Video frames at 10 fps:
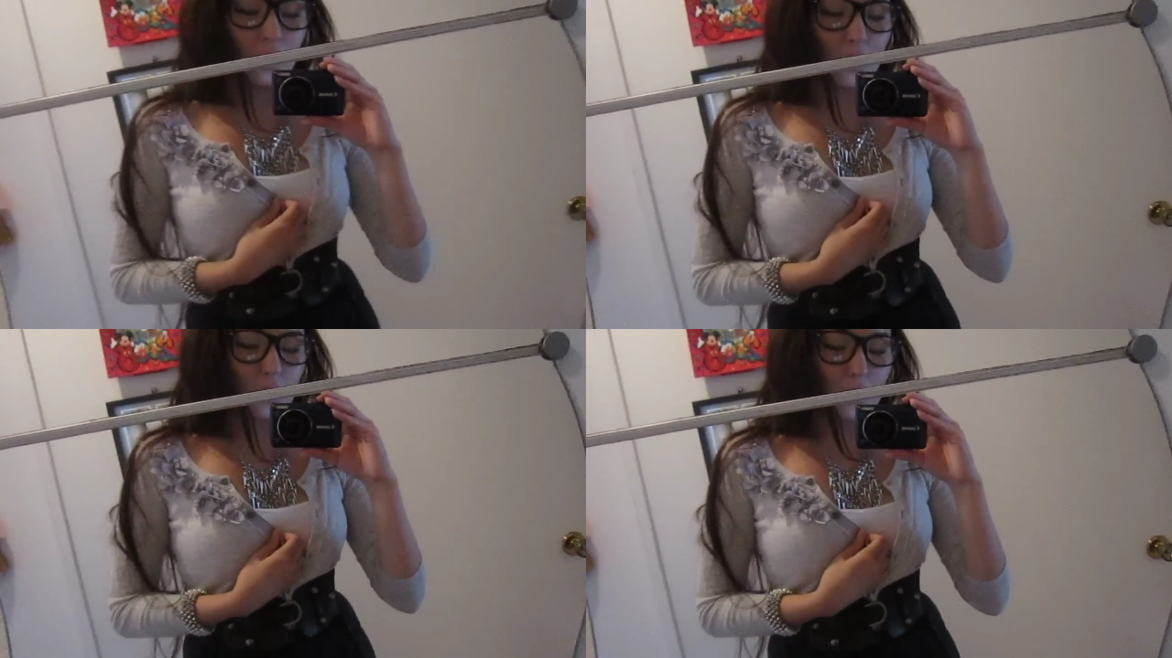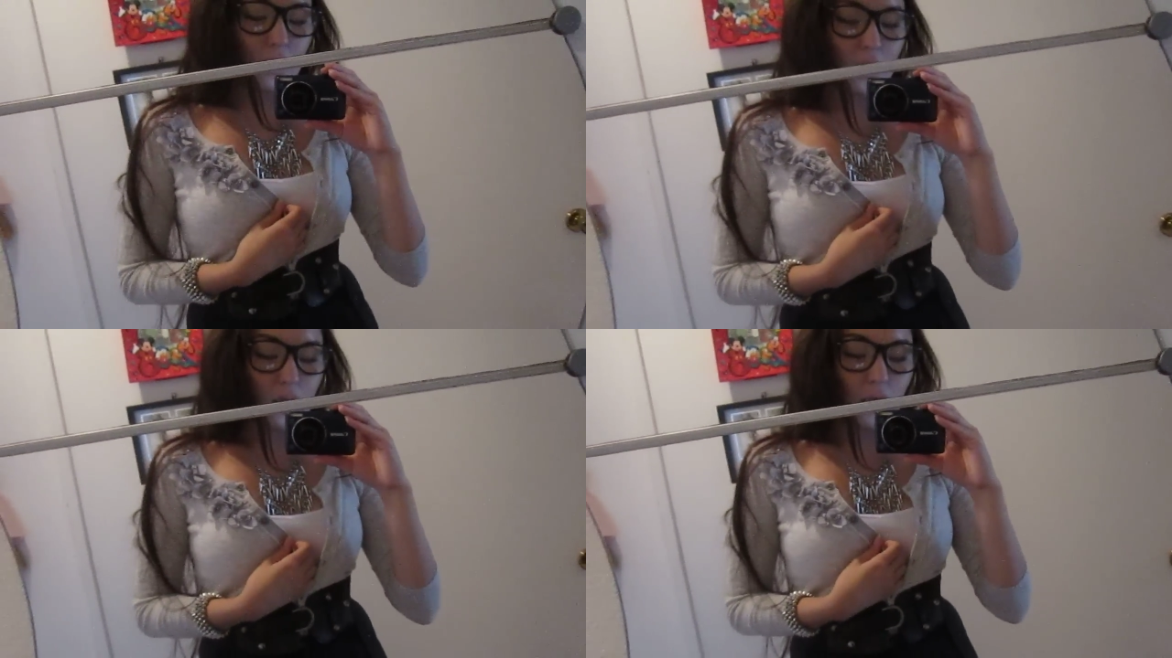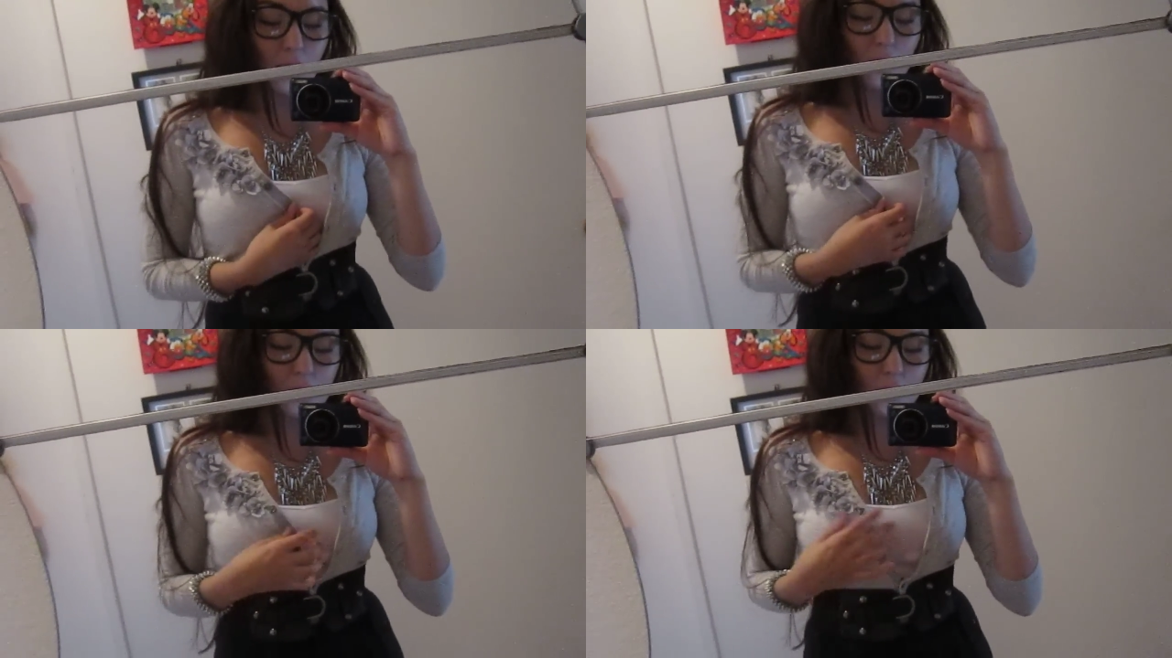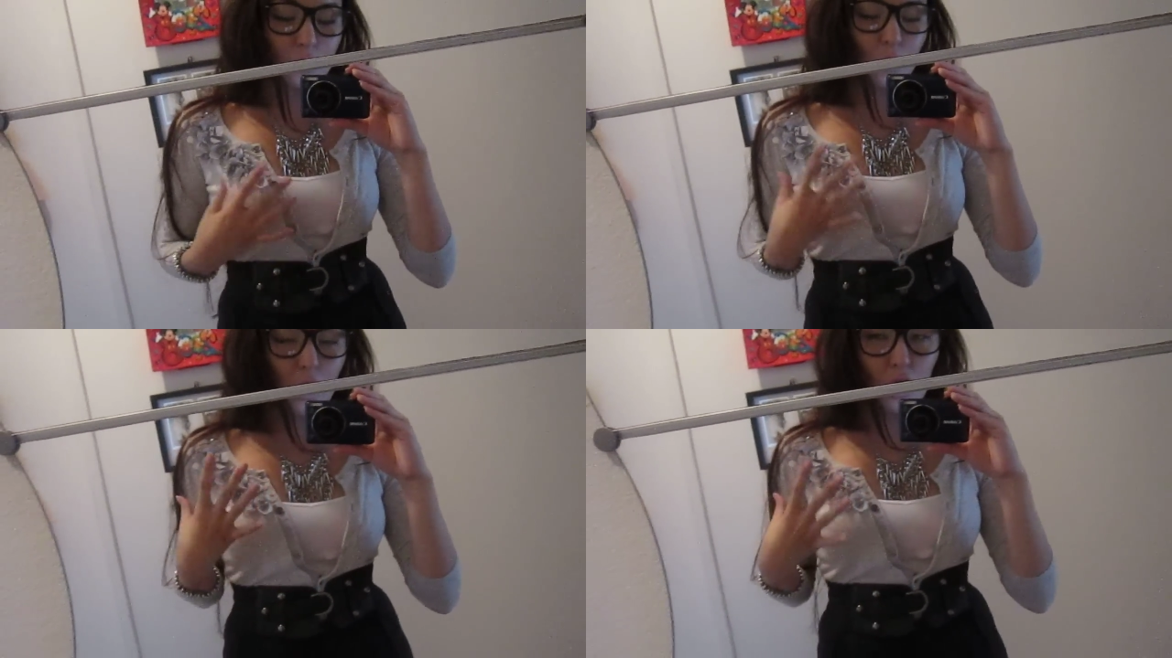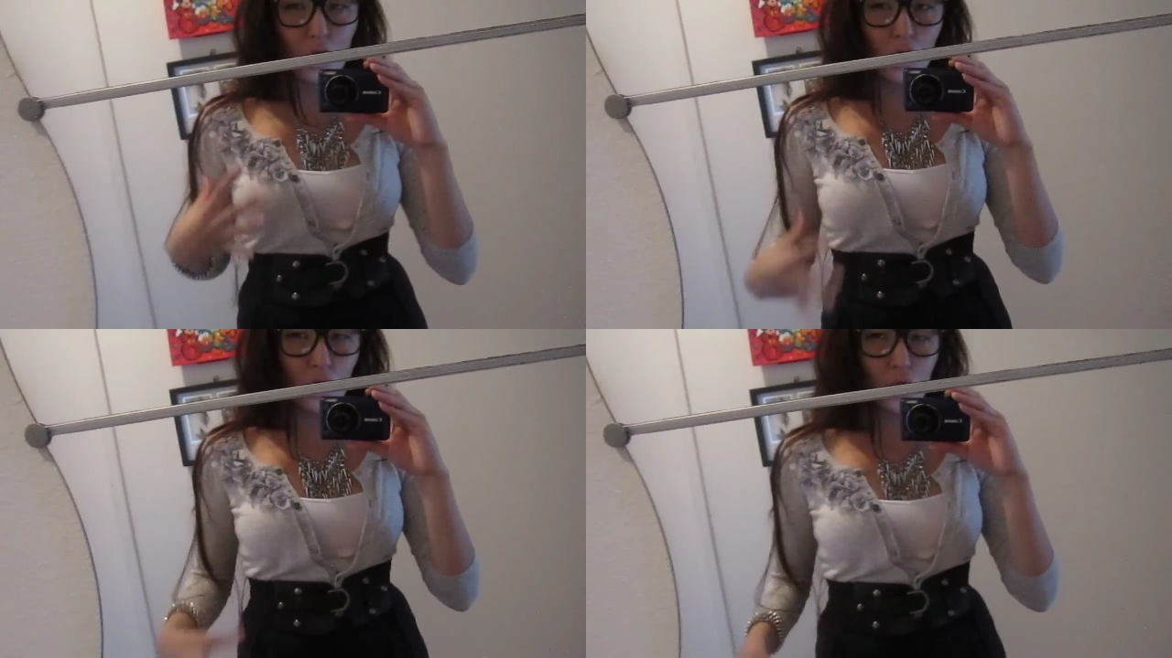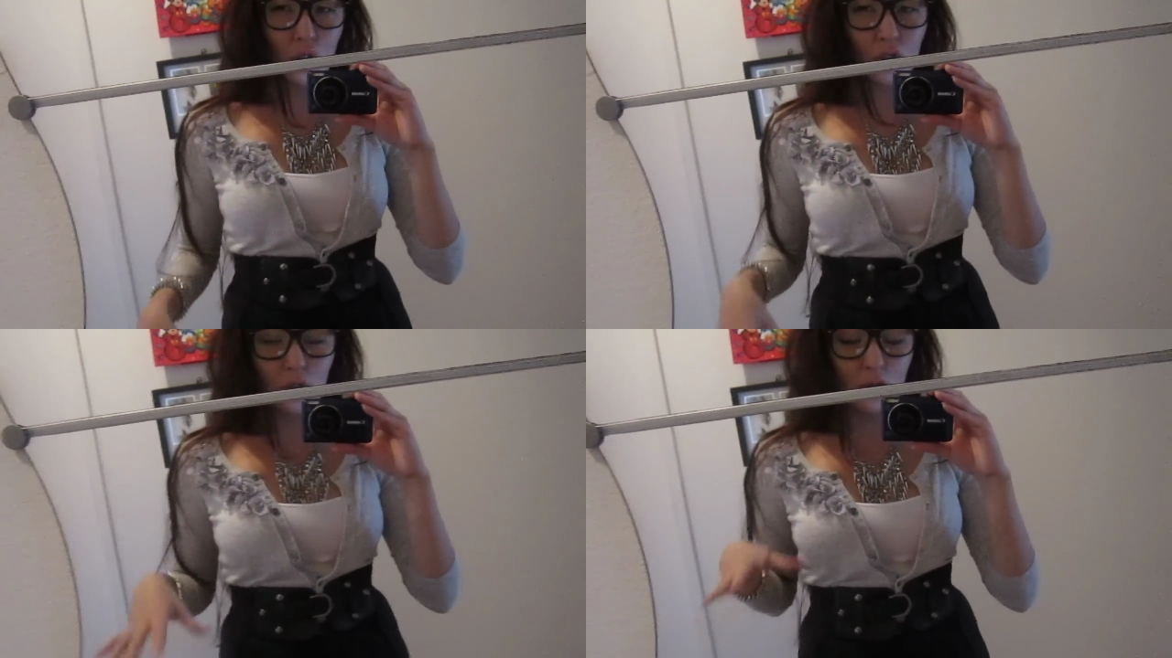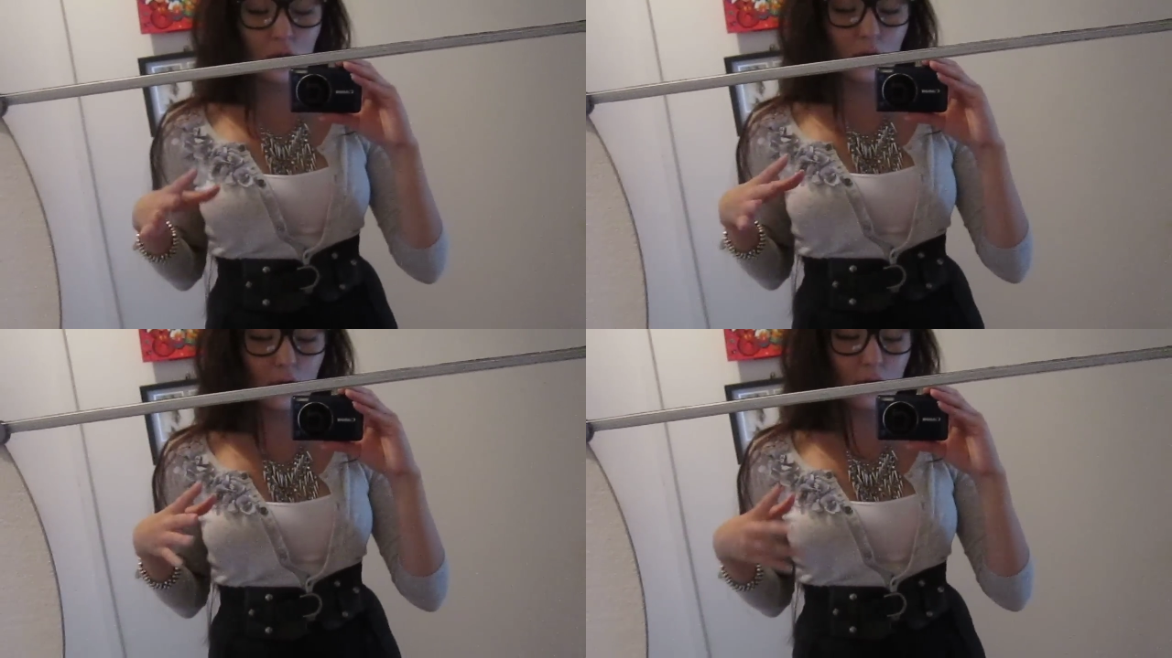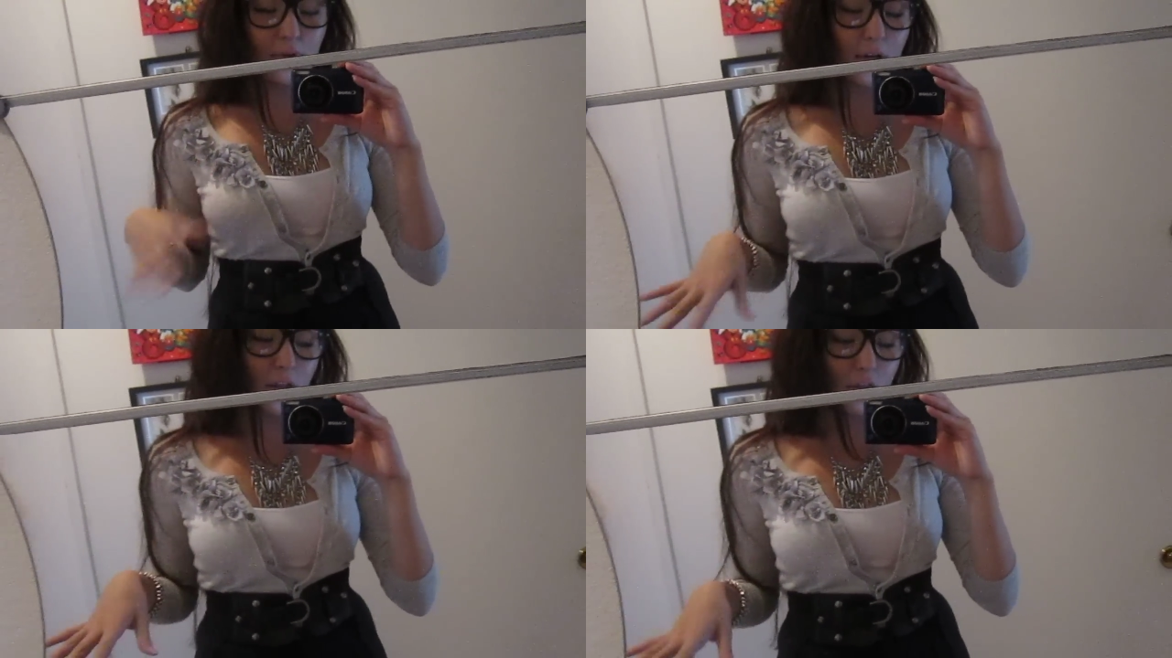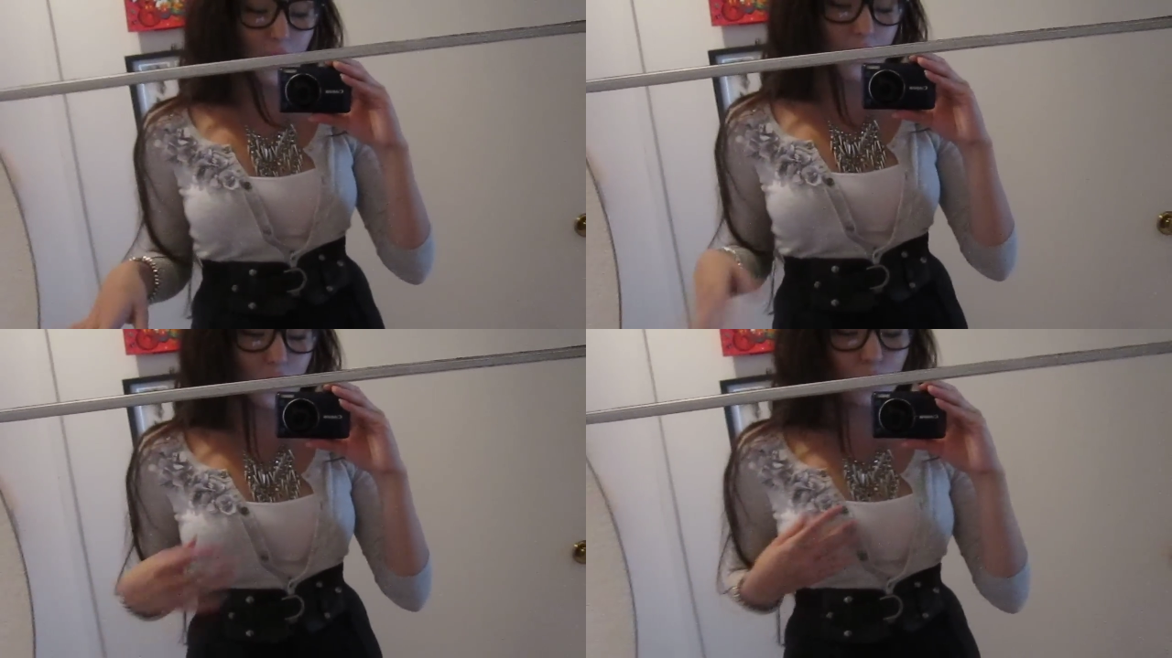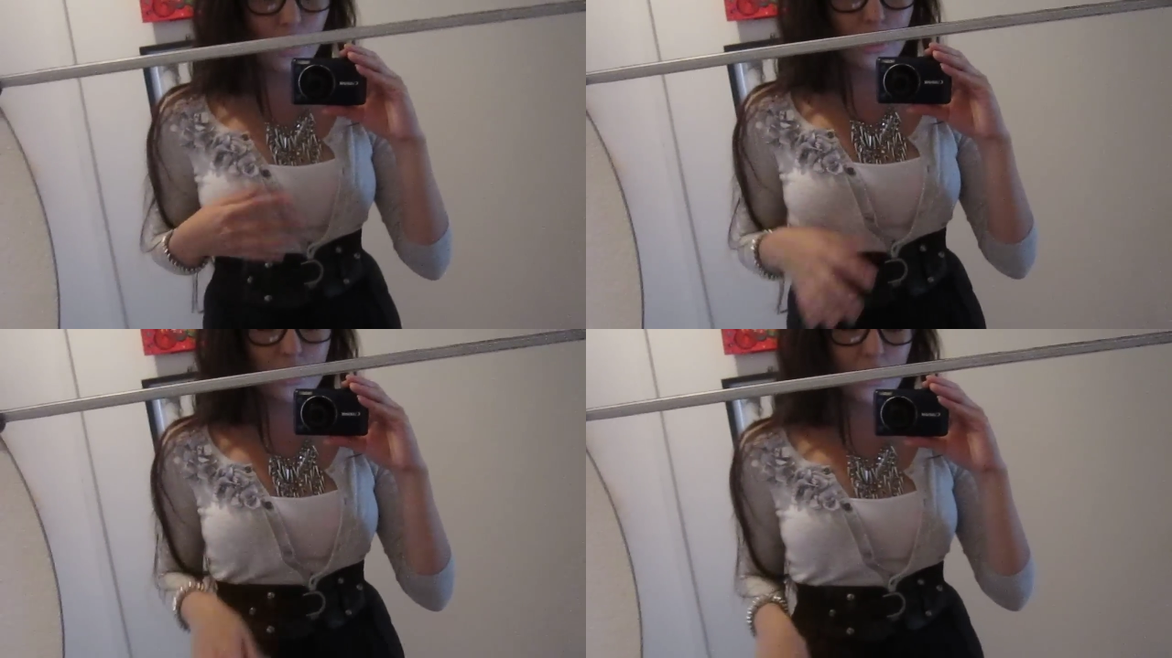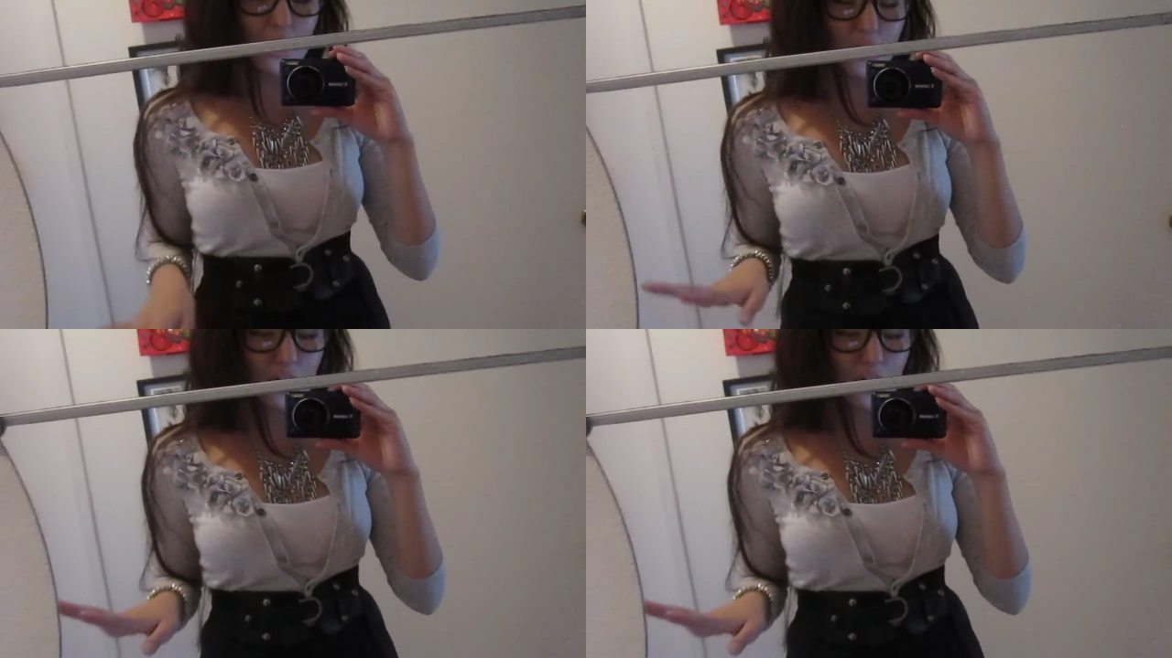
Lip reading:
No face is visible, so there are no lips to read.